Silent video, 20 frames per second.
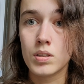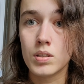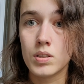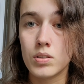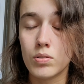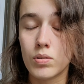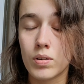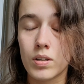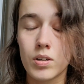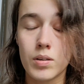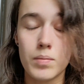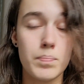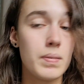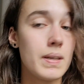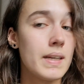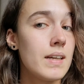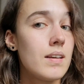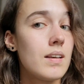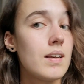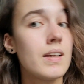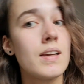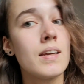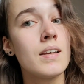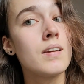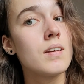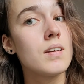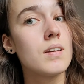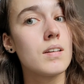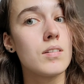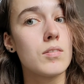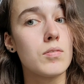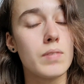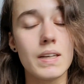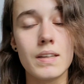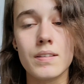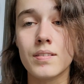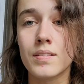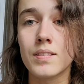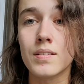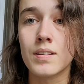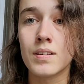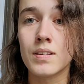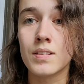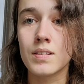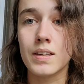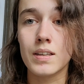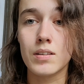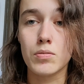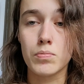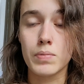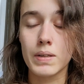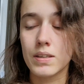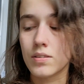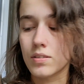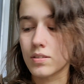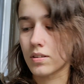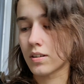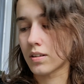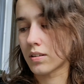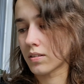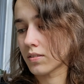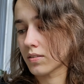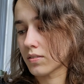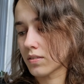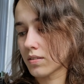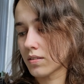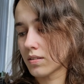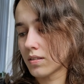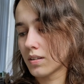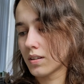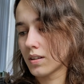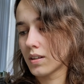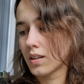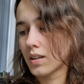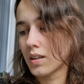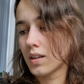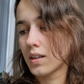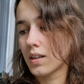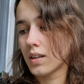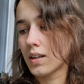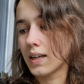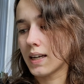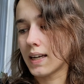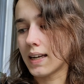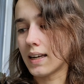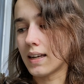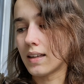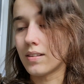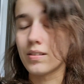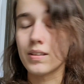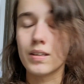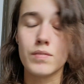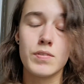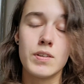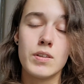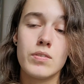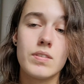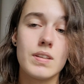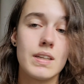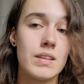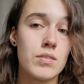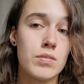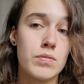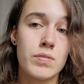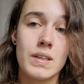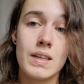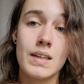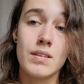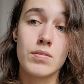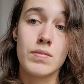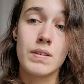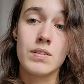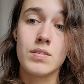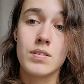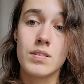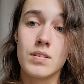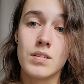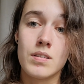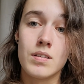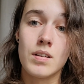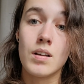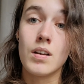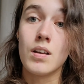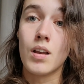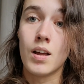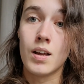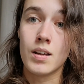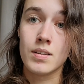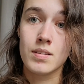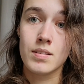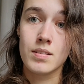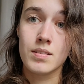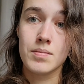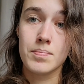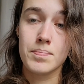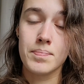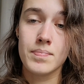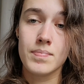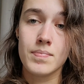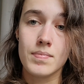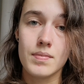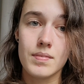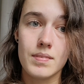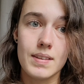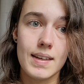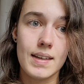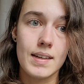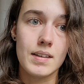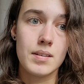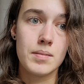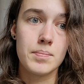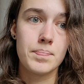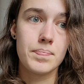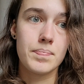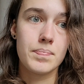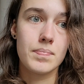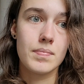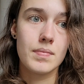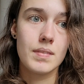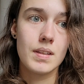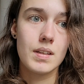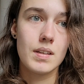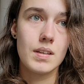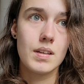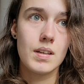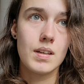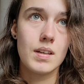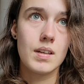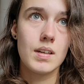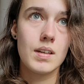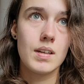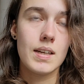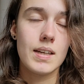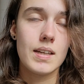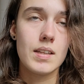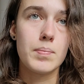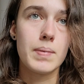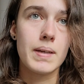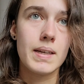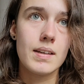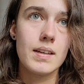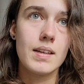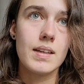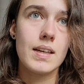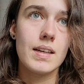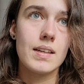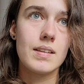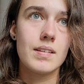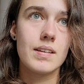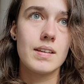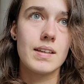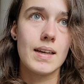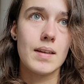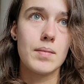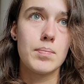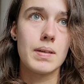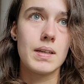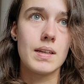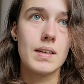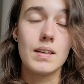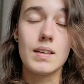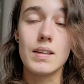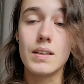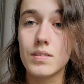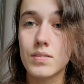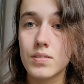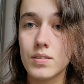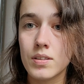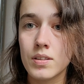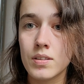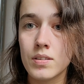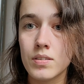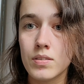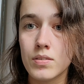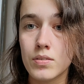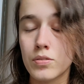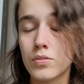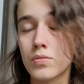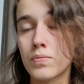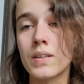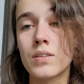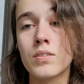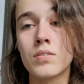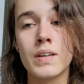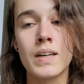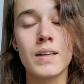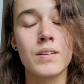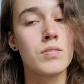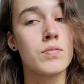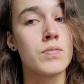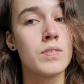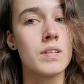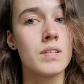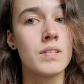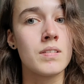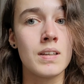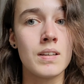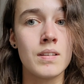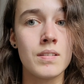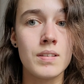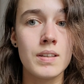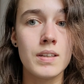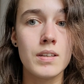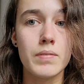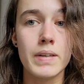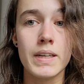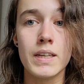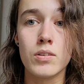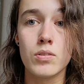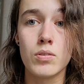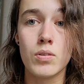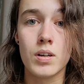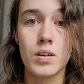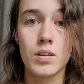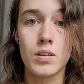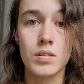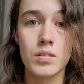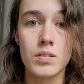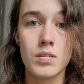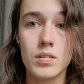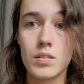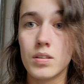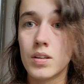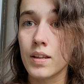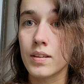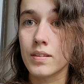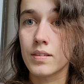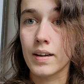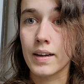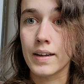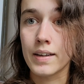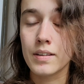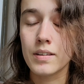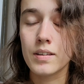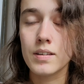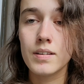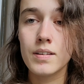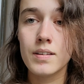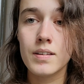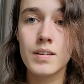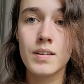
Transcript: you are completely rested and recharged, and you have used introverted intuition a lot, then in the beginning it can be easier to switch to extroverted sensing when you are not tired,